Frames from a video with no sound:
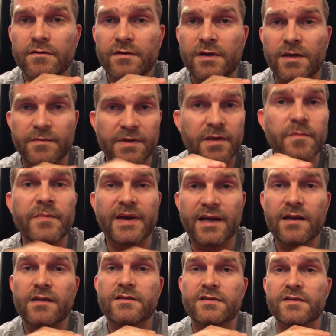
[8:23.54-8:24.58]
I mean, the
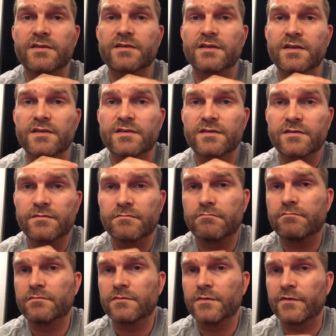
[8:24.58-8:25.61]
balance is
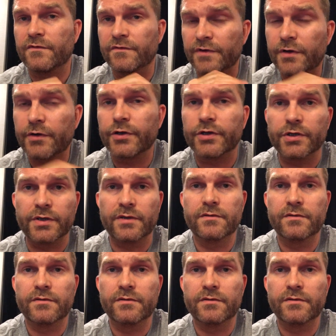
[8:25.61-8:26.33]
very good.